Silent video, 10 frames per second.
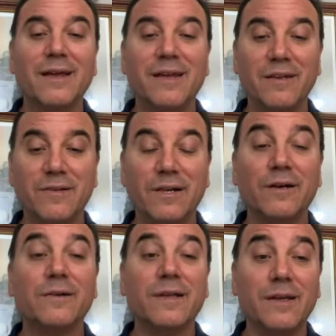He's
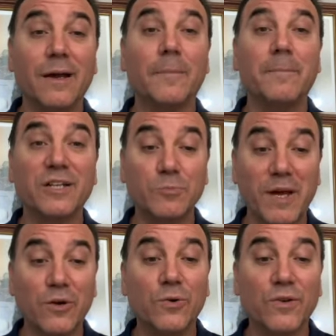clearly a much
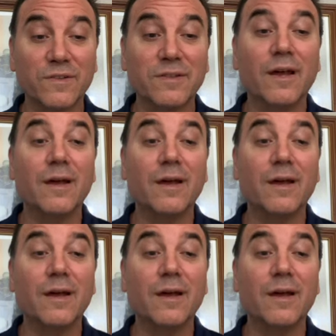better horse